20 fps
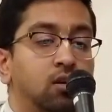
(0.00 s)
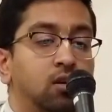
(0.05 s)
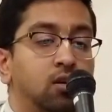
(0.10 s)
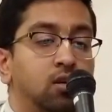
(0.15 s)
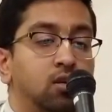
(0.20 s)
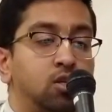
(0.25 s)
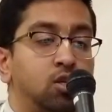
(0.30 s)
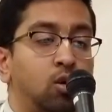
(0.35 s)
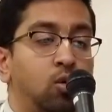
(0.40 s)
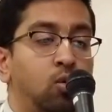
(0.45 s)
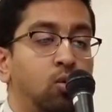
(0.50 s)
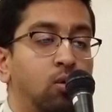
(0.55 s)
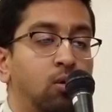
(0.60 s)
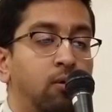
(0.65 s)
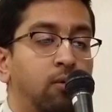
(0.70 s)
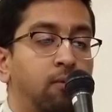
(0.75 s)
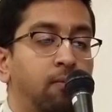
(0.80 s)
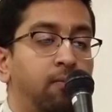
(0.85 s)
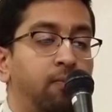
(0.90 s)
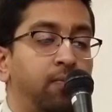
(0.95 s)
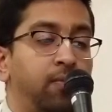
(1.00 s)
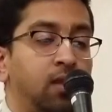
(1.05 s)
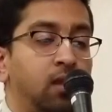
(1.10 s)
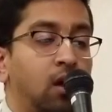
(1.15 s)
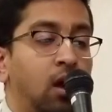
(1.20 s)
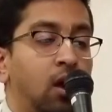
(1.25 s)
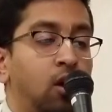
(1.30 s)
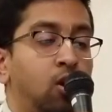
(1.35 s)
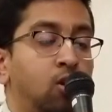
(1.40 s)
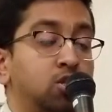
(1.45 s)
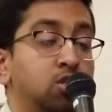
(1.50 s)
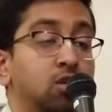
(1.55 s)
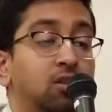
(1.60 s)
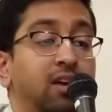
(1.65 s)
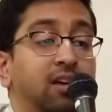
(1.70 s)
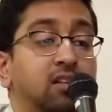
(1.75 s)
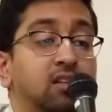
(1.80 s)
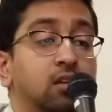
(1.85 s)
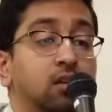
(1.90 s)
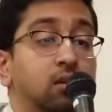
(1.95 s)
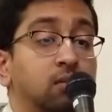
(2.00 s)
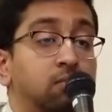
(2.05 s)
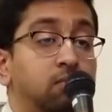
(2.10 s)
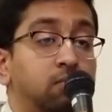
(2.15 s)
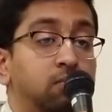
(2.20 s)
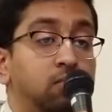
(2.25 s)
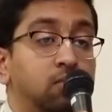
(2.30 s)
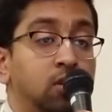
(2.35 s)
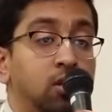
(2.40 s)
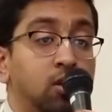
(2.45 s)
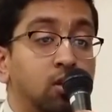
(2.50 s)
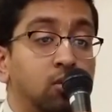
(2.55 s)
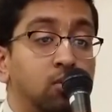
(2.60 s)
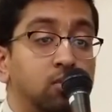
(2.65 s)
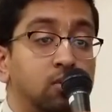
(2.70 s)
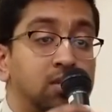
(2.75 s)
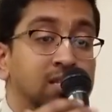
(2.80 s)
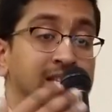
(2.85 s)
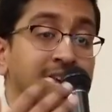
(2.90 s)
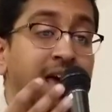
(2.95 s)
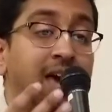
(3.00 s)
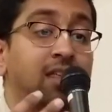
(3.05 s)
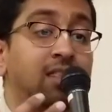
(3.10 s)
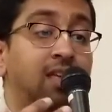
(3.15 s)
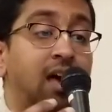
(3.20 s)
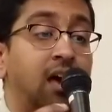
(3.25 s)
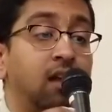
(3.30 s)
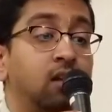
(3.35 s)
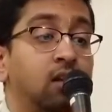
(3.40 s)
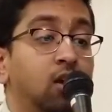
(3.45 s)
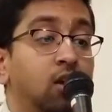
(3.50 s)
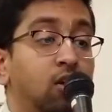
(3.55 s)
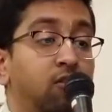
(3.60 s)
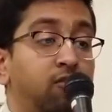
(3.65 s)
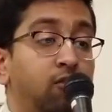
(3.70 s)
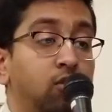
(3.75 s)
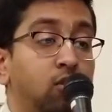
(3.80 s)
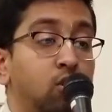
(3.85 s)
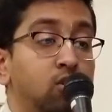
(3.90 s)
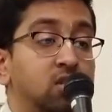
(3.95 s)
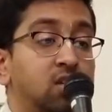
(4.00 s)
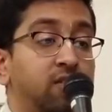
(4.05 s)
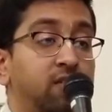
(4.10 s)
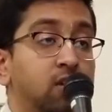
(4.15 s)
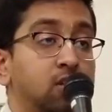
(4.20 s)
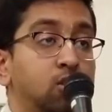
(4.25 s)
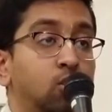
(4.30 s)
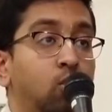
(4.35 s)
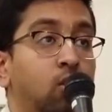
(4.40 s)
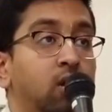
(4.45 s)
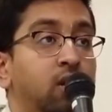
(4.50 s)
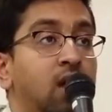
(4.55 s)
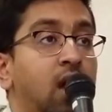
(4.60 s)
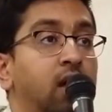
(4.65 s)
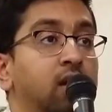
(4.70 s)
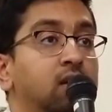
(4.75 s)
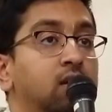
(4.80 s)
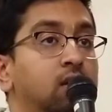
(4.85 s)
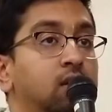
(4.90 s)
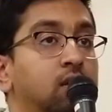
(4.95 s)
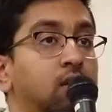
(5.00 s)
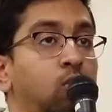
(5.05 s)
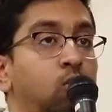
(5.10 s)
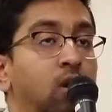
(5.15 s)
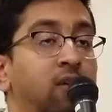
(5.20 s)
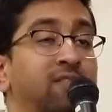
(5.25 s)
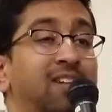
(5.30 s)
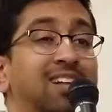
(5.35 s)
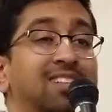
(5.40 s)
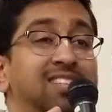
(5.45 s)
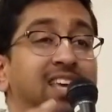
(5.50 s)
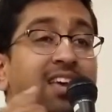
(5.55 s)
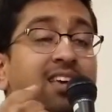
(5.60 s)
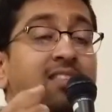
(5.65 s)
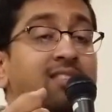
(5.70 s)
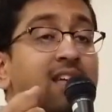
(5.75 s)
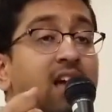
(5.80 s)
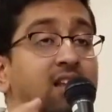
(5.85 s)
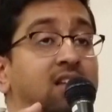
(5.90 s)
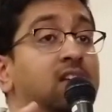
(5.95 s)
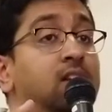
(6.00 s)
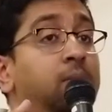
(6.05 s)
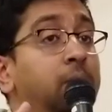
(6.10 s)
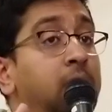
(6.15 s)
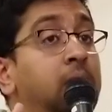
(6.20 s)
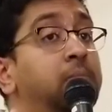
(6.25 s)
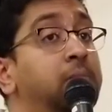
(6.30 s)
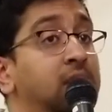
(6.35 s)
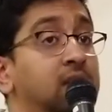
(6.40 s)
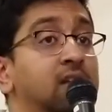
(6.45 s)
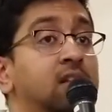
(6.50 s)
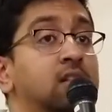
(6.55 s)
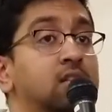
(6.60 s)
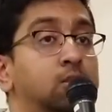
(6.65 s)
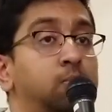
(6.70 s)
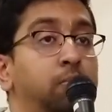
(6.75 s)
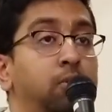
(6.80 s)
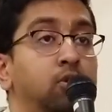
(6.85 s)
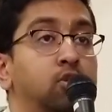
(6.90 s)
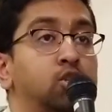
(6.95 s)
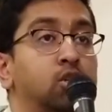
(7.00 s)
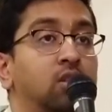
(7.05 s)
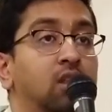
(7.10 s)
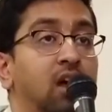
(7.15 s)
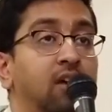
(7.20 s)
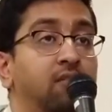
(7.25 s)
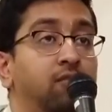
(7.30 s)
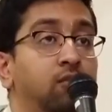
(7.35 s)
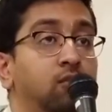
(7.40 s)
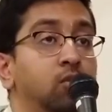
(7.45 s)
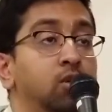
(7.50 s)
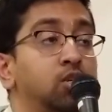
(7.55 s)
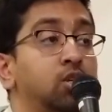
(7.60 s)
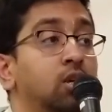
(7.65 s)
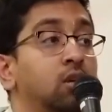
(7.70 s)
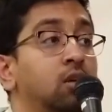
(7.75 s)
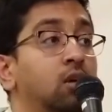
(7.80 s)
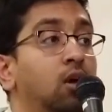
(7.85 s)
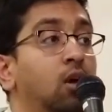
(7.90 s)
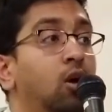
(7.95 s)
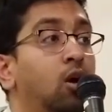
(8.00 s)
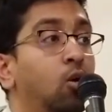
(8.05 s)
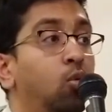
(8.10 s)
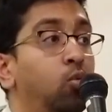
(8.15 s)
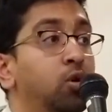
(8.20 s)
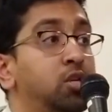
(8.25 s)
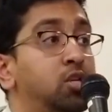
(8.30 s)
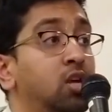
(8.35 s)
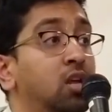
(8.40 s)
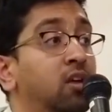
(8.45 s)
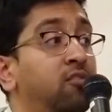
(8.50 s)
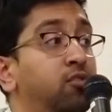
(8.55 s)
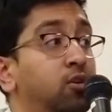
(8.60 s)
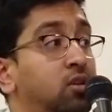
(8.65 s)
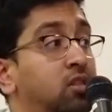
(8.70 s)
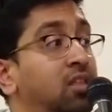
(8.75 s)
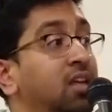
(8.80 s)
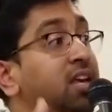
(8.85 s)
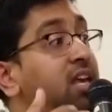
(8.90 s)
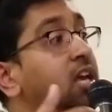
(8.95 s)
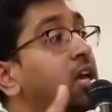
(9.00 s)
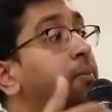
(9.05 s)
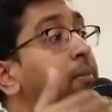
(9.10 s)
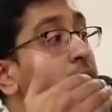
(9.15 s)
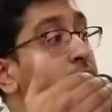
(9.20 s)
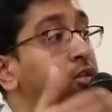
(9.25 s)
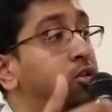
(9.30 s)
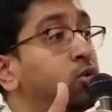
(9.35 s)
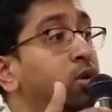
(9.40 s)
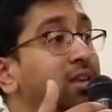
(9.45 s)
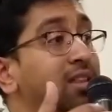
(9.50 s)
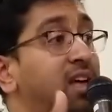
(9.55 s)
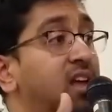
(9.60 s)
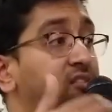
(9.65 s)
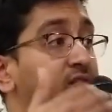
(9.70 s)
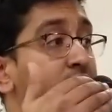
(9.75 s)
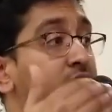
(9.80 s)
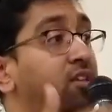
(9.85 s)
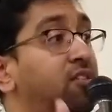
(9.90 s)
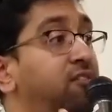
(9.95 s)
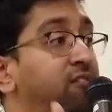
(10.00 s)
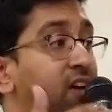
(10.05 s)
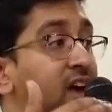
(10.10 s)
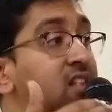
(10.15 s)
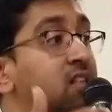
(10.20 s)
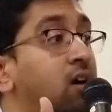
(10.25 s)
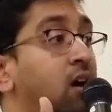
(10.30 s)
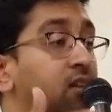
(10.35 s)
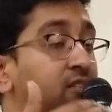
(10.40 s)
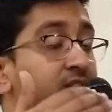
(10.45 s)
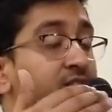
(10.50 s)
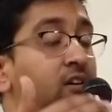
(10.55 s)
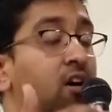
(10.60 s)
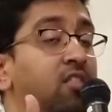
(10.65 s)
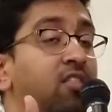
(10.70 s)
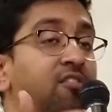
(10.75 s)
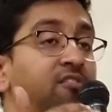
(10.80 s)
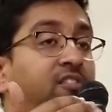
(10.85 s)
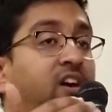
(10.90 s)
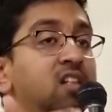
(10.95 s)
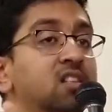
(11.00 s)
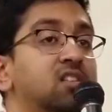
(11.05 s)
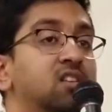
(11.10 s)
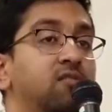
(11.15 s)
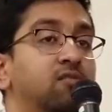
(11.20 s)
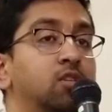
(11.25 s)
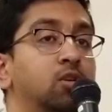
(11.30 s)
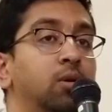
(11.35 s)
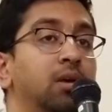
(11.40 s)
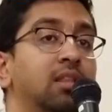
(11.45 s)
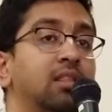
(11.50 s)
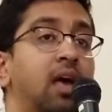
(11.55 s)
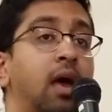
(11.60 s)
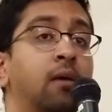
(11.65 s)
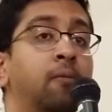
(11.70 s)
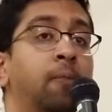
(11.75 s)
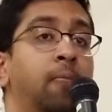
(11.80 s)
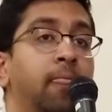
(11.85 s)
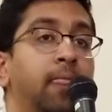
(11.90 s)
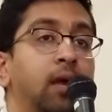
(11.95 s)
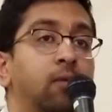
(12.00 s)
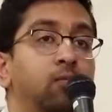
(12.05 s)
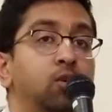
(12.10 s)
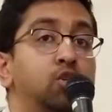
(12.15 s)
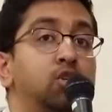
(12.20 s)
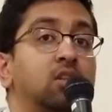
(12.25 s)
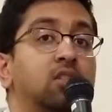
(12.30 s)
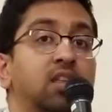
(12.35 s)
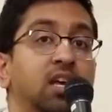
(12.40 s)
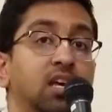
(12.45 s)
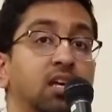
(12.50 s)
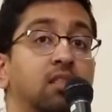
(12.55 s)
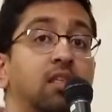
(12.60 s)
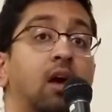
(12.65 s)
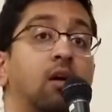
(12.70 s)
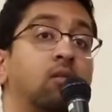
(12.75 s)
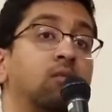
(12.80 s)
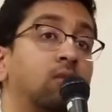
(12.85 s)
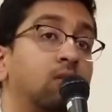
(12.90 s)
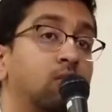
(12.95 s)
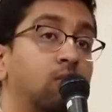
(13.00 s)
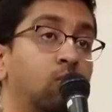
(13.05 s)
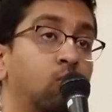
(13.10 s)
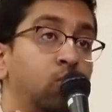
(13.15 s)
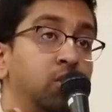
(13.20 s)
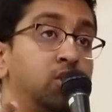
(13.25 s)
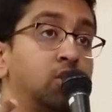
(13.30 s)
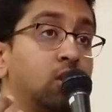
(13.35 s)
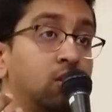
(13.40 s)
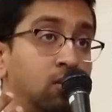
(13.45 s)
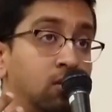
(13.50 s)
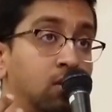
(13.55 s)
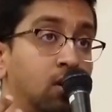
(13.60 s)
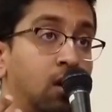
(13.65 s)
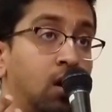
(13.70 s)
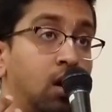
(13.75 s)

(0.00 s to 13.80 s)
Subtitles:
So I'd also like to, say that for those of us who have not taken that commitment in spiritual life, we should, if you're thinking about doing that, if you're on the fence of doing that, you should think that we should